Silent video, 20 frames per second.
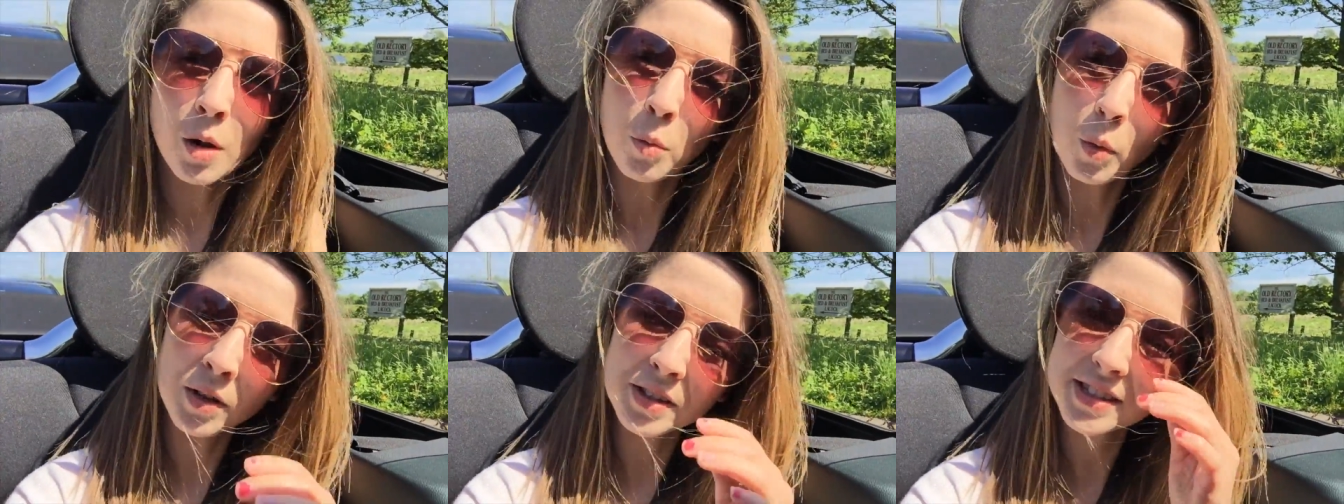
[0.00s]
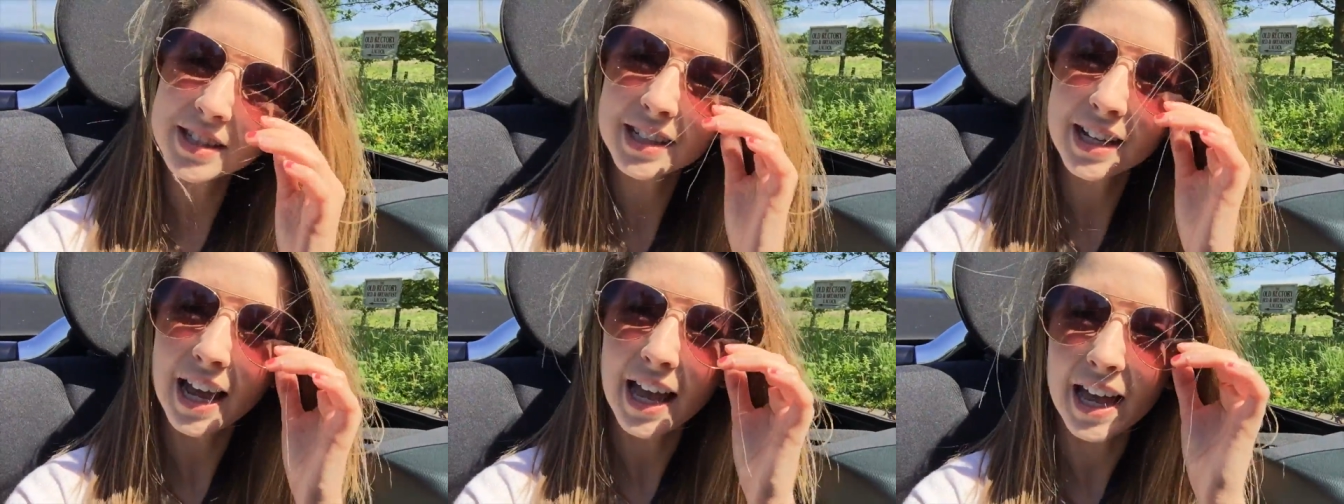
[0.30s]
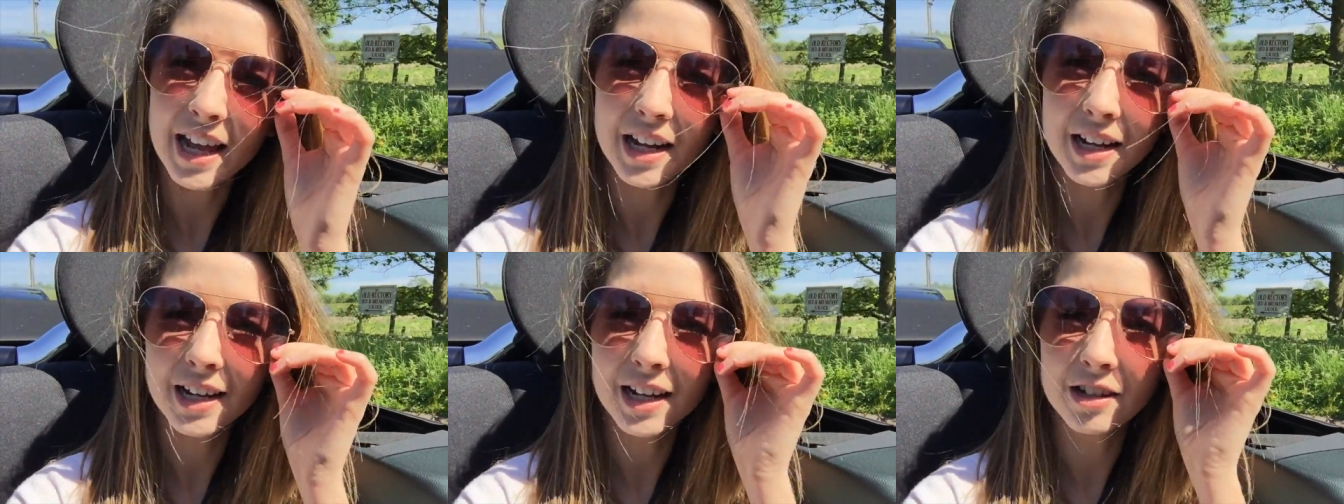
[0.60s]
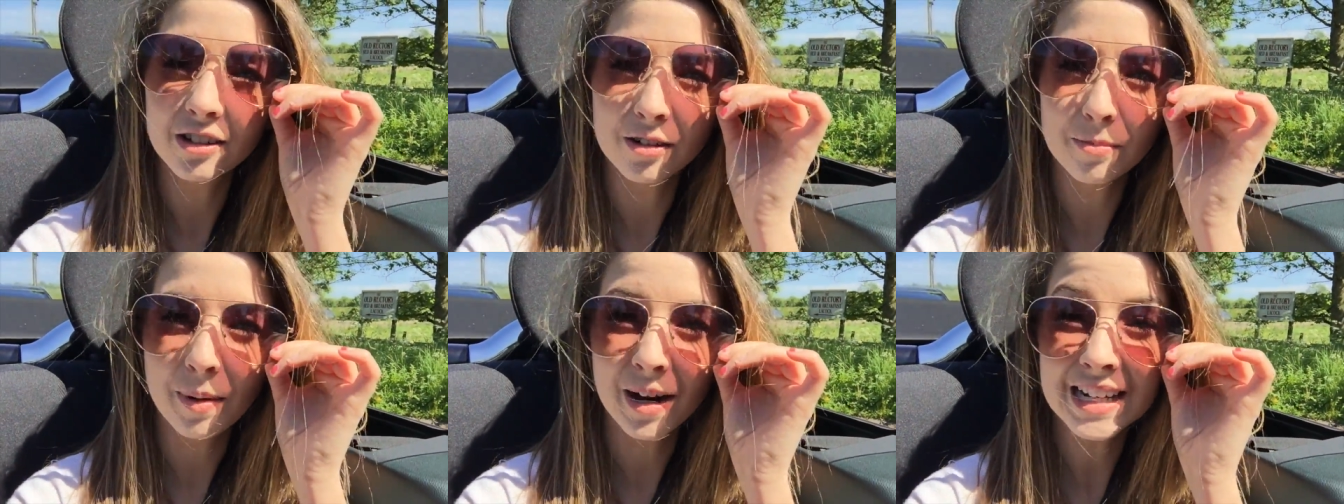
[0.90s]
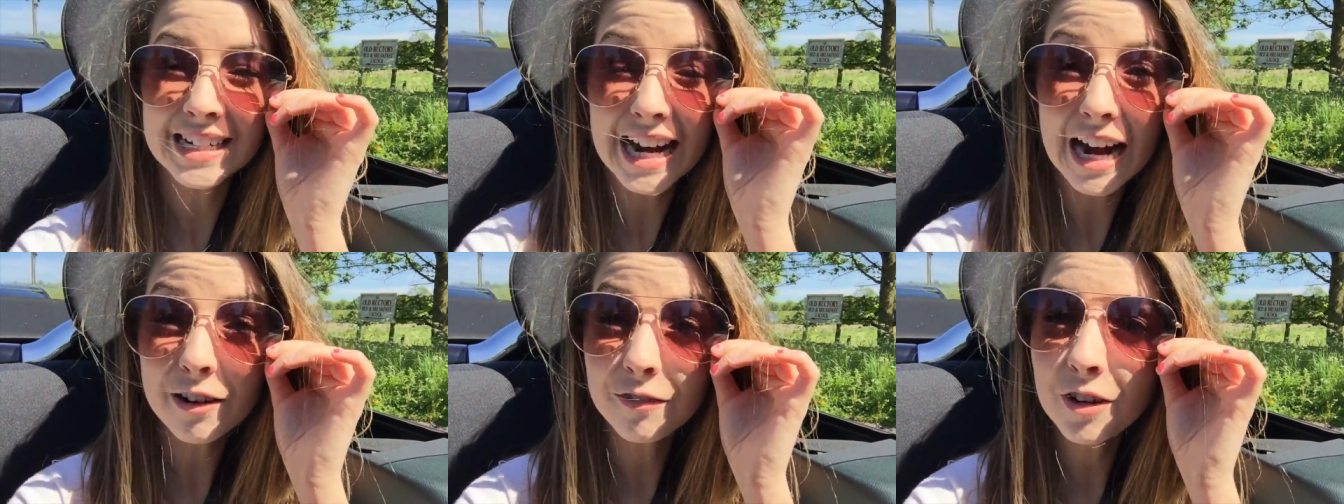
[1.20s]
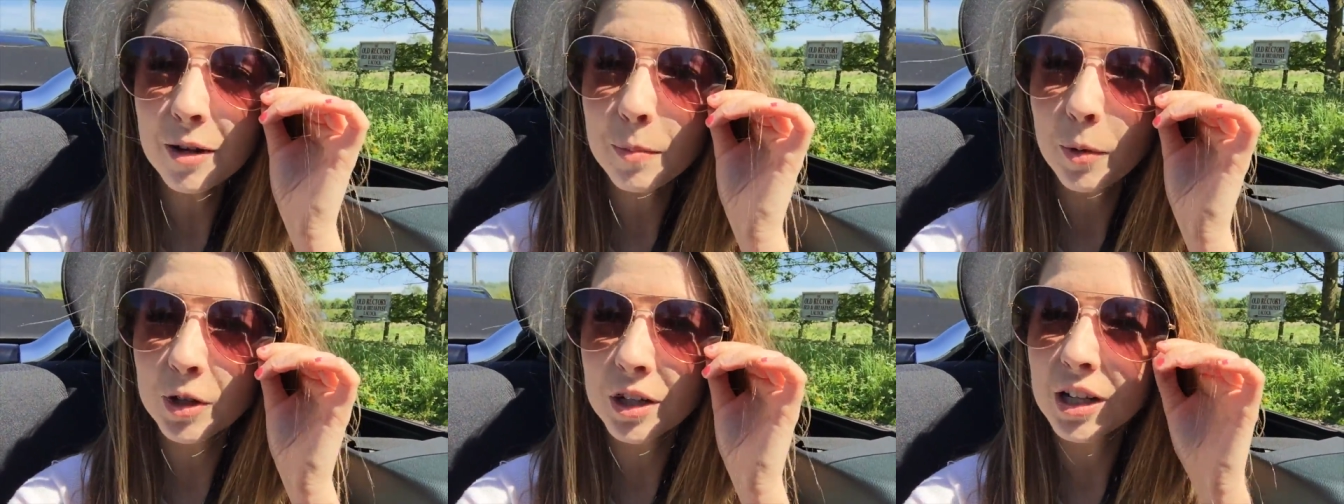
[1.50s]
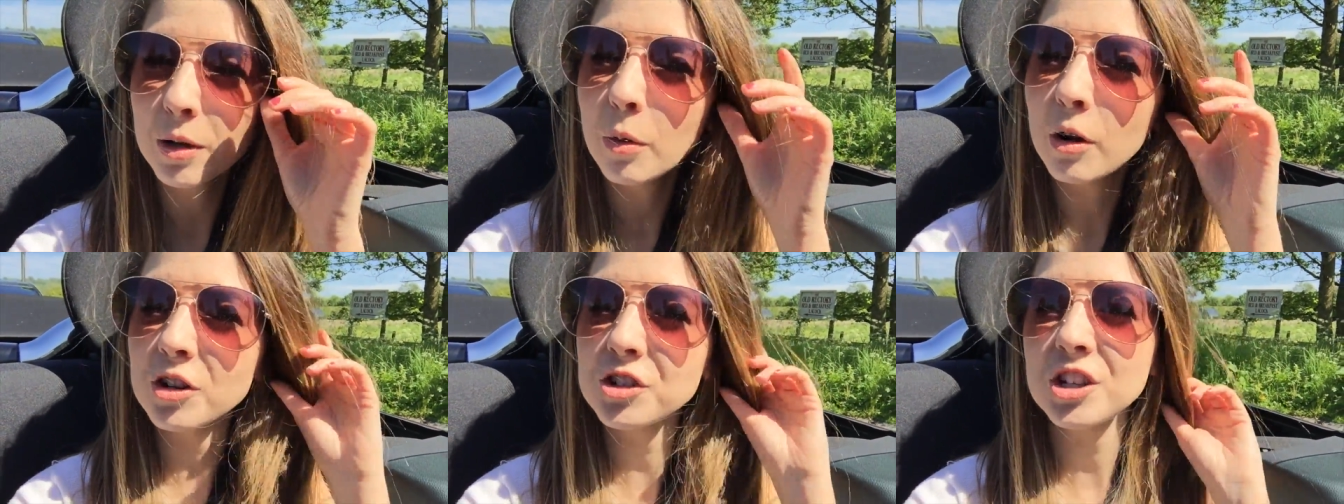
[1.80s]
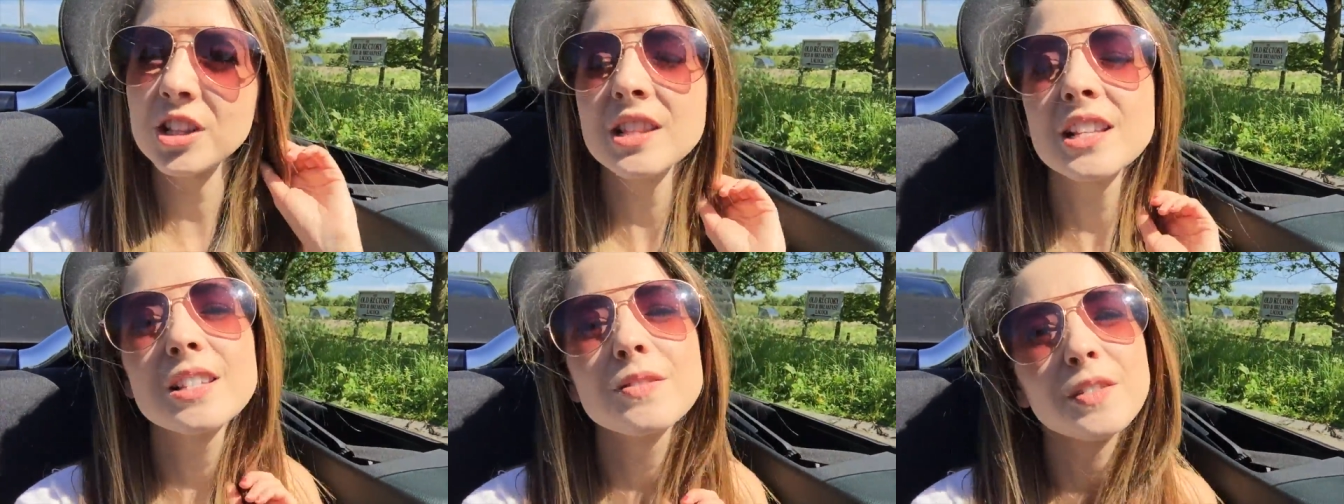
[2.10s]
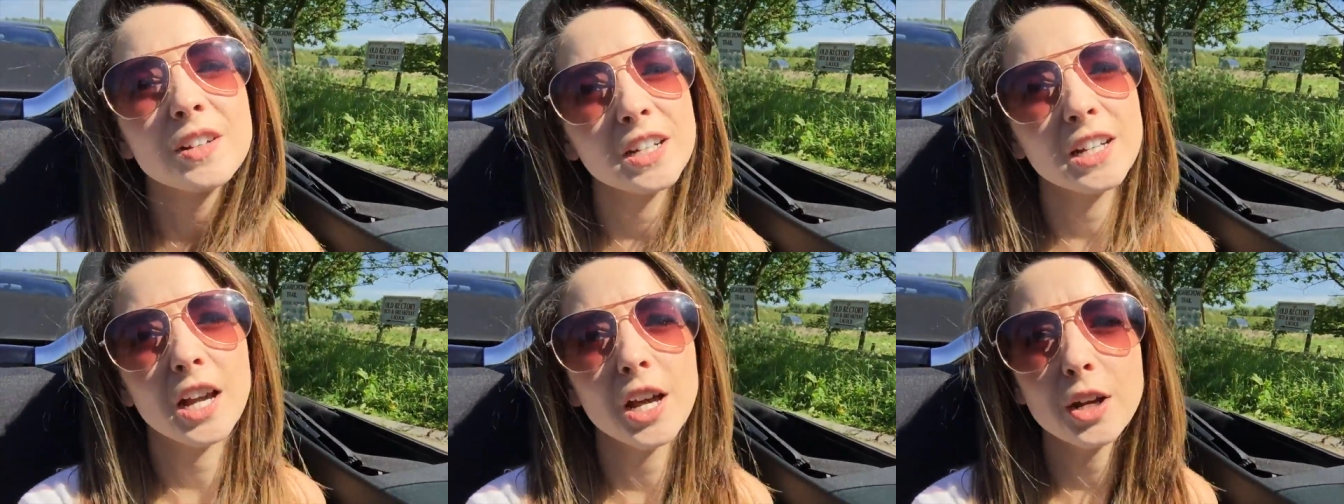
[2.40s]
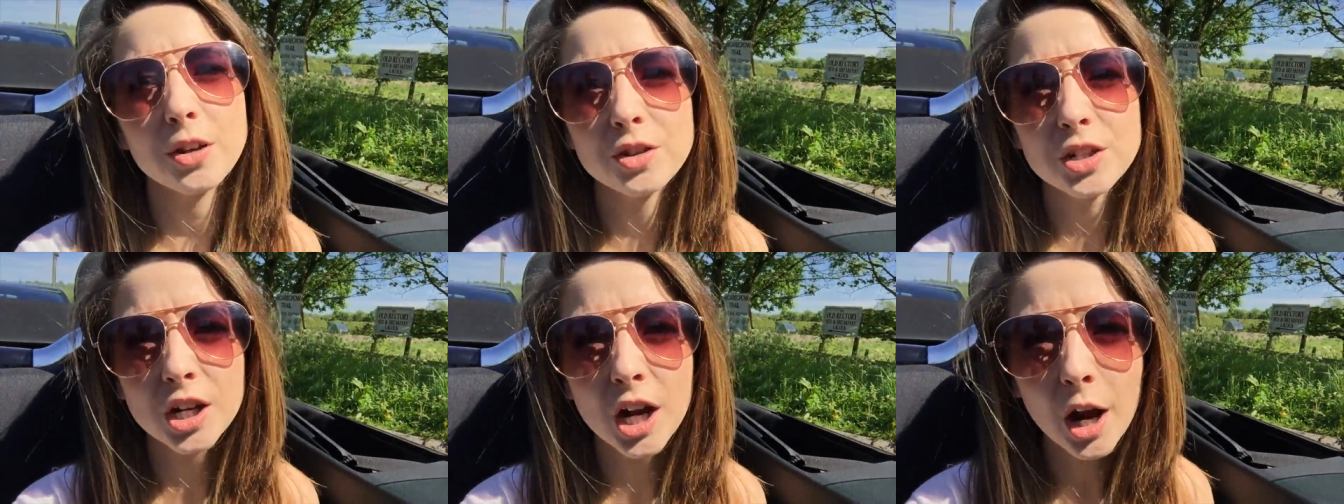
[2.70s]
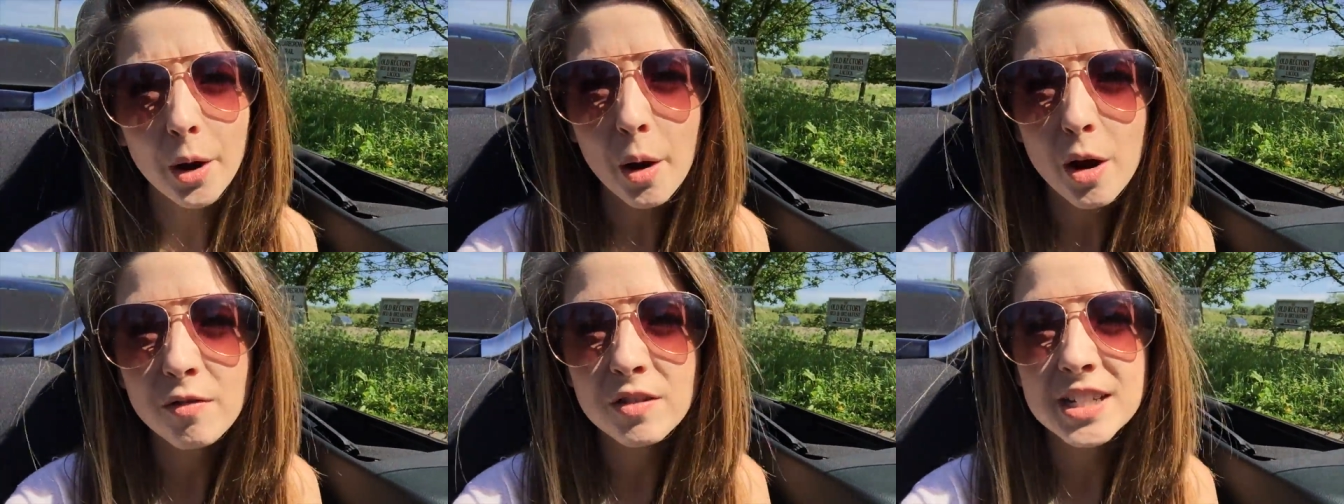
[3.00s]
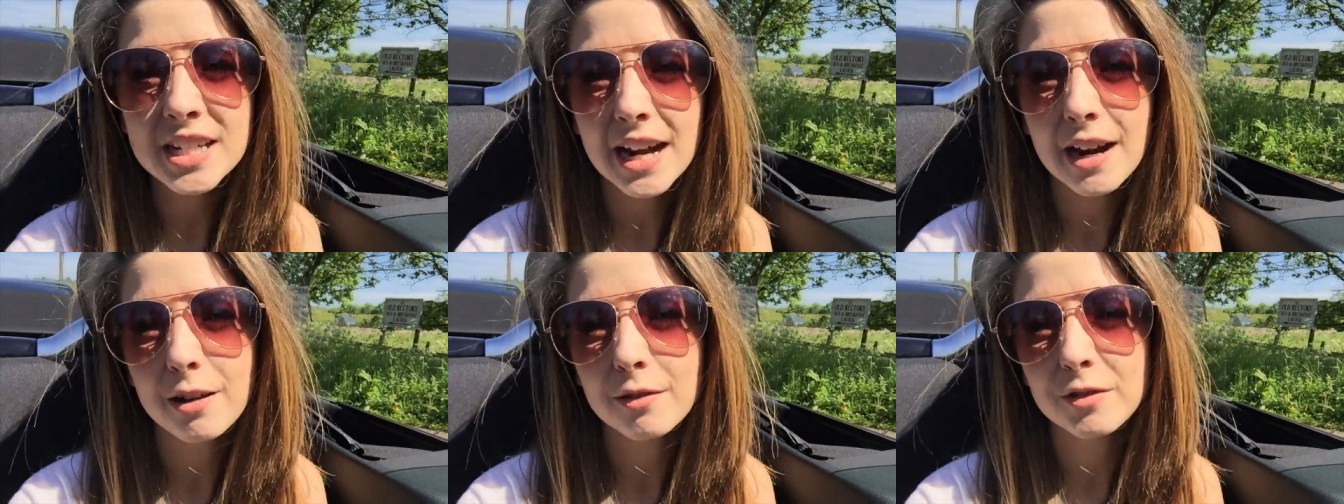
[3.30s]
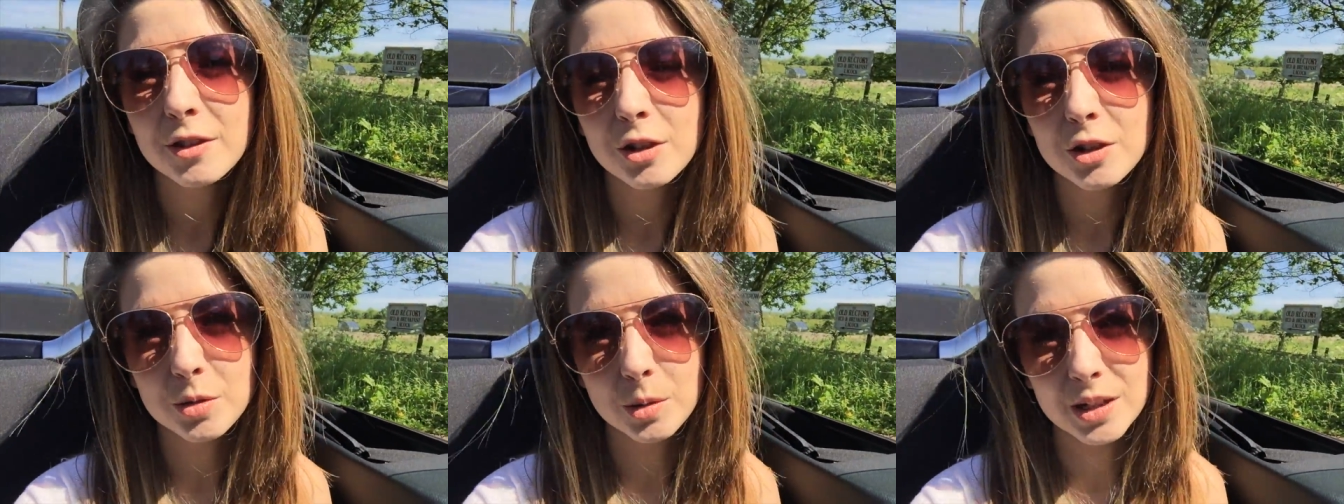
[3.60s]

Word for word: Once again, I'm going to remind everybody watching this video to go over to Alfie on